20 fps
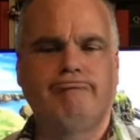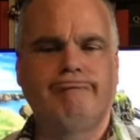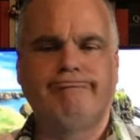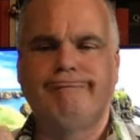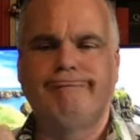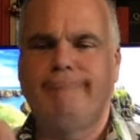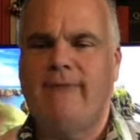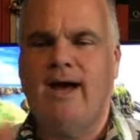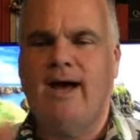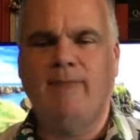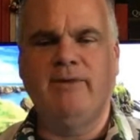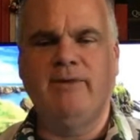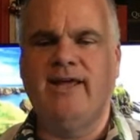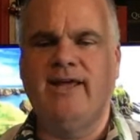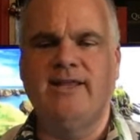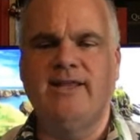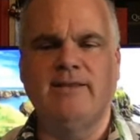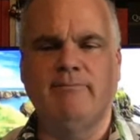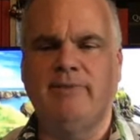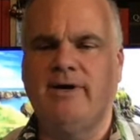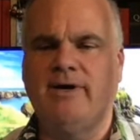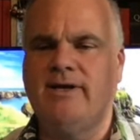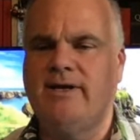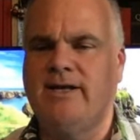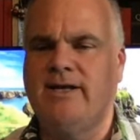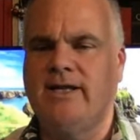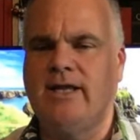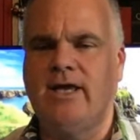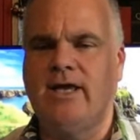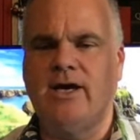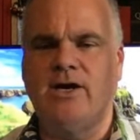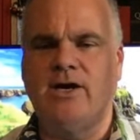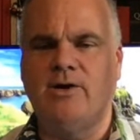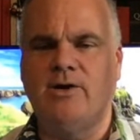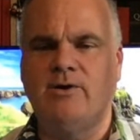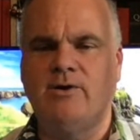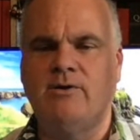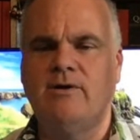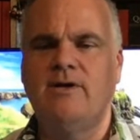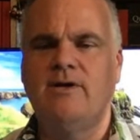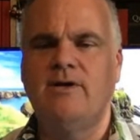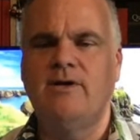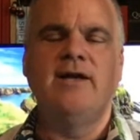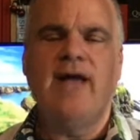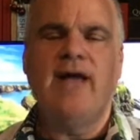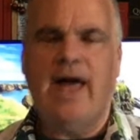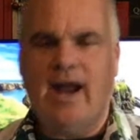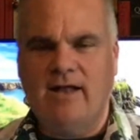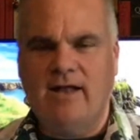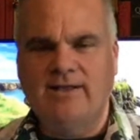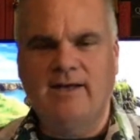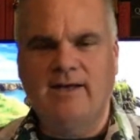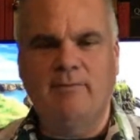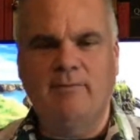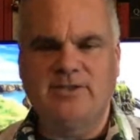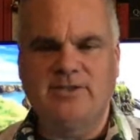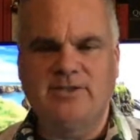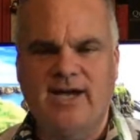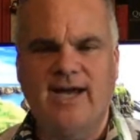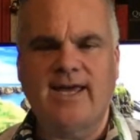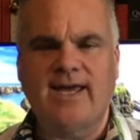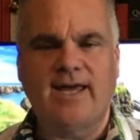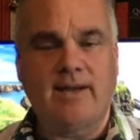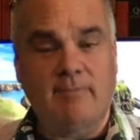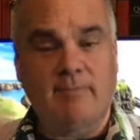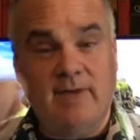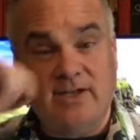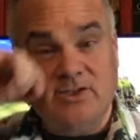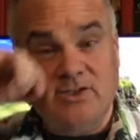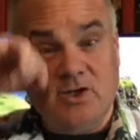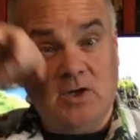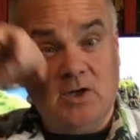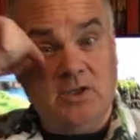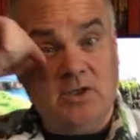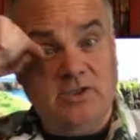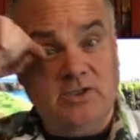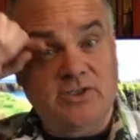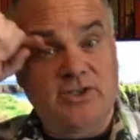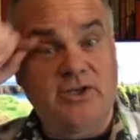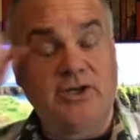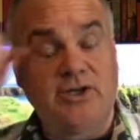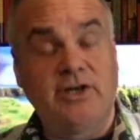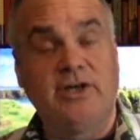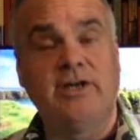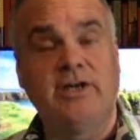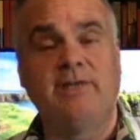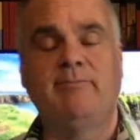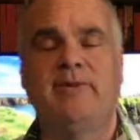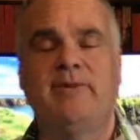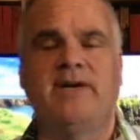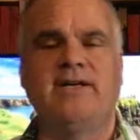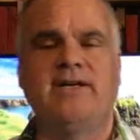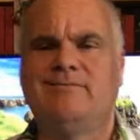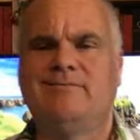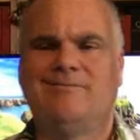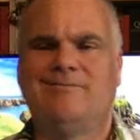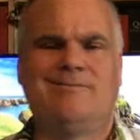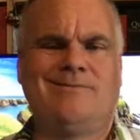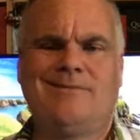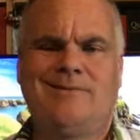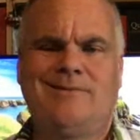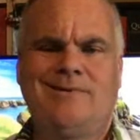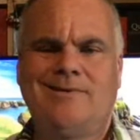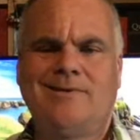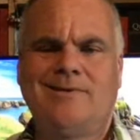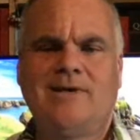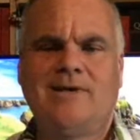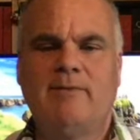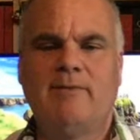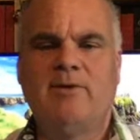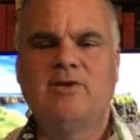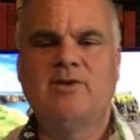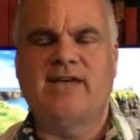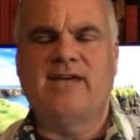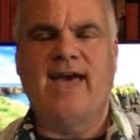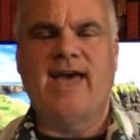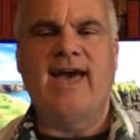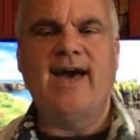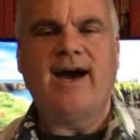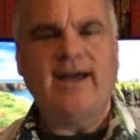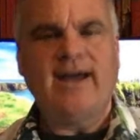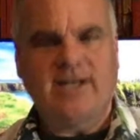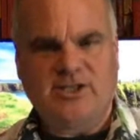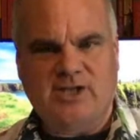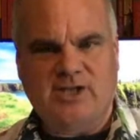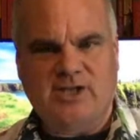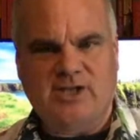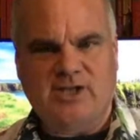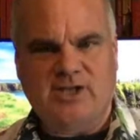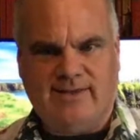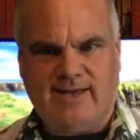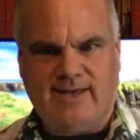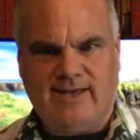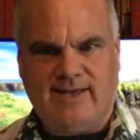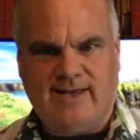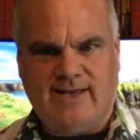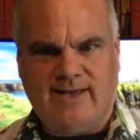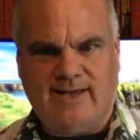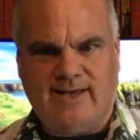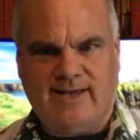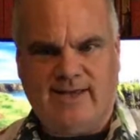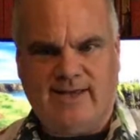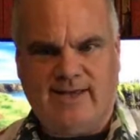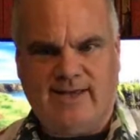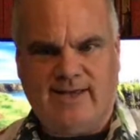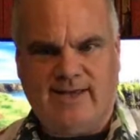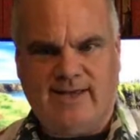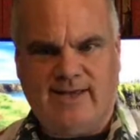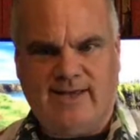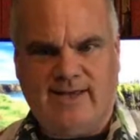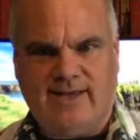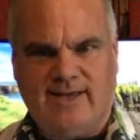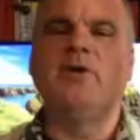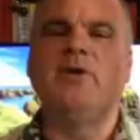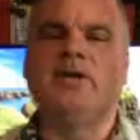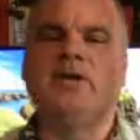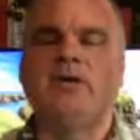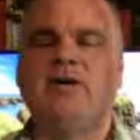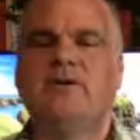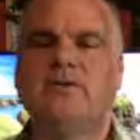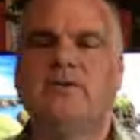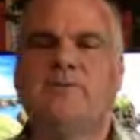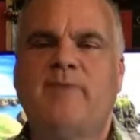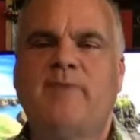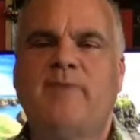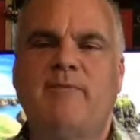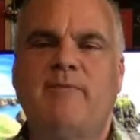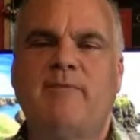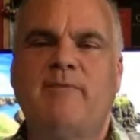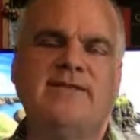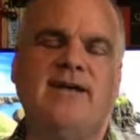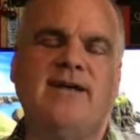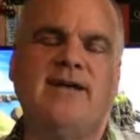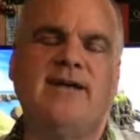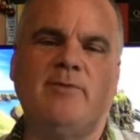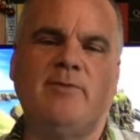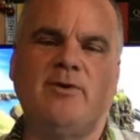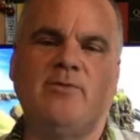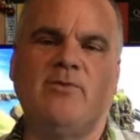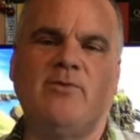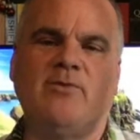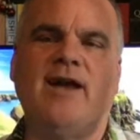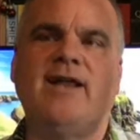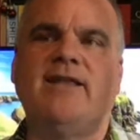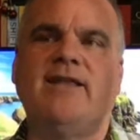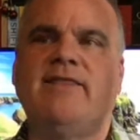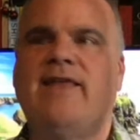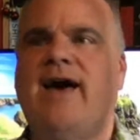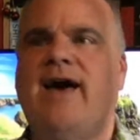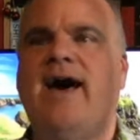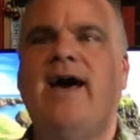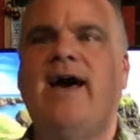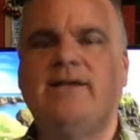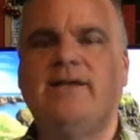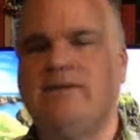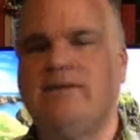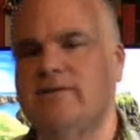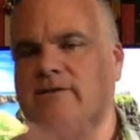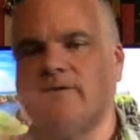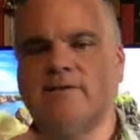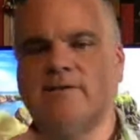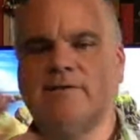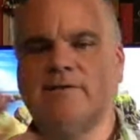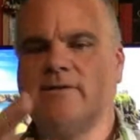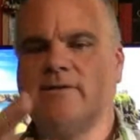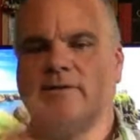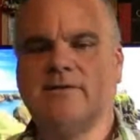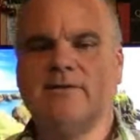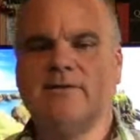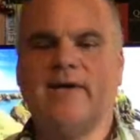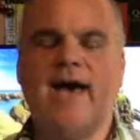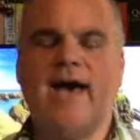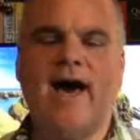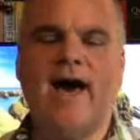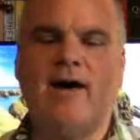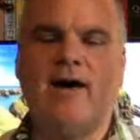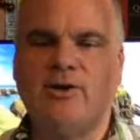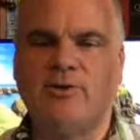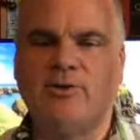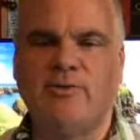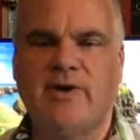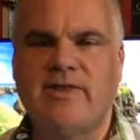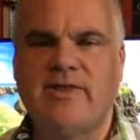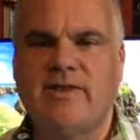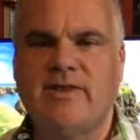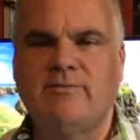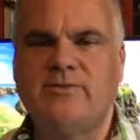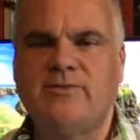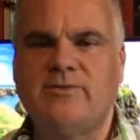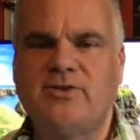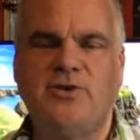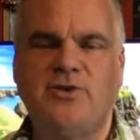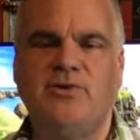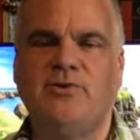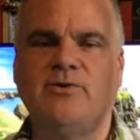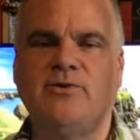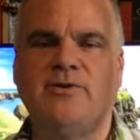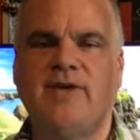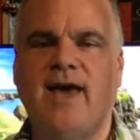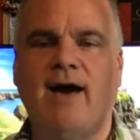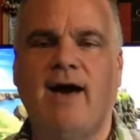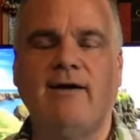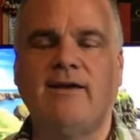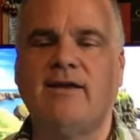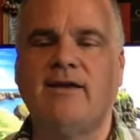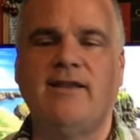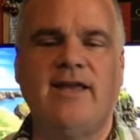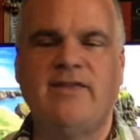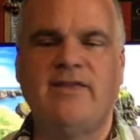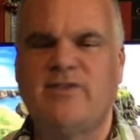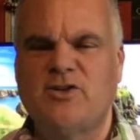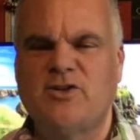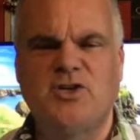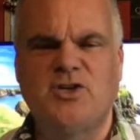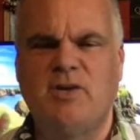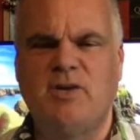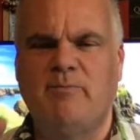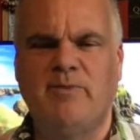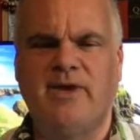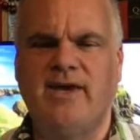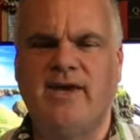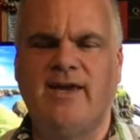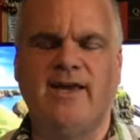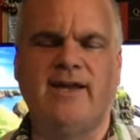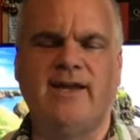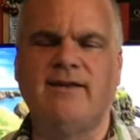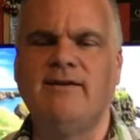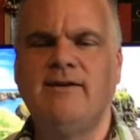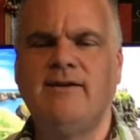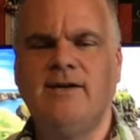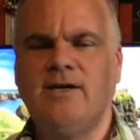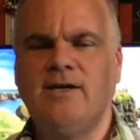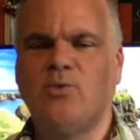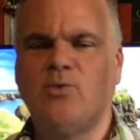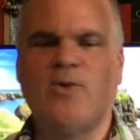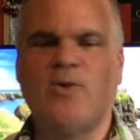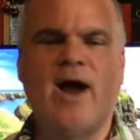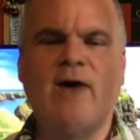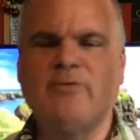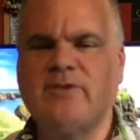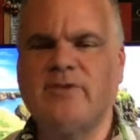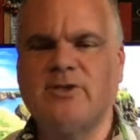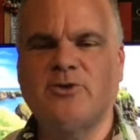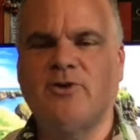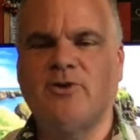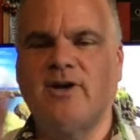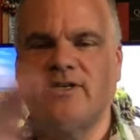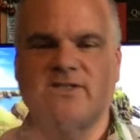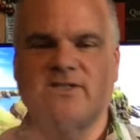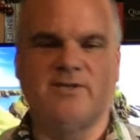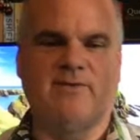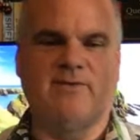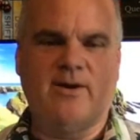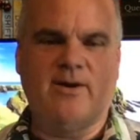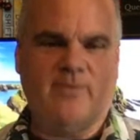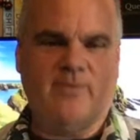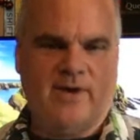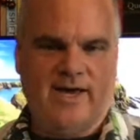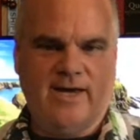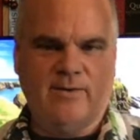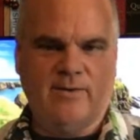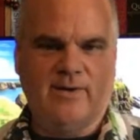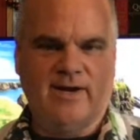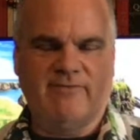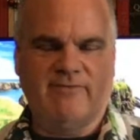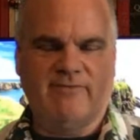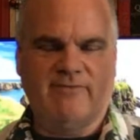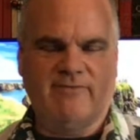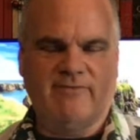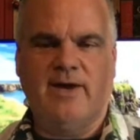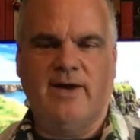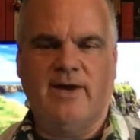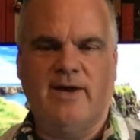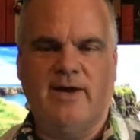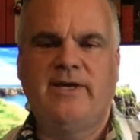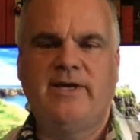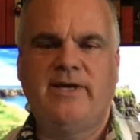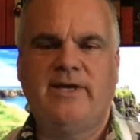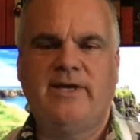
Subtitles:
I'm going to hit the button and go, and I'll double check it and make sure it looks good. But I'm using AI to do that. I'm going to go spend my time on writing that algorithm to calculate shipping and route the trucks the right way, whatever it might be.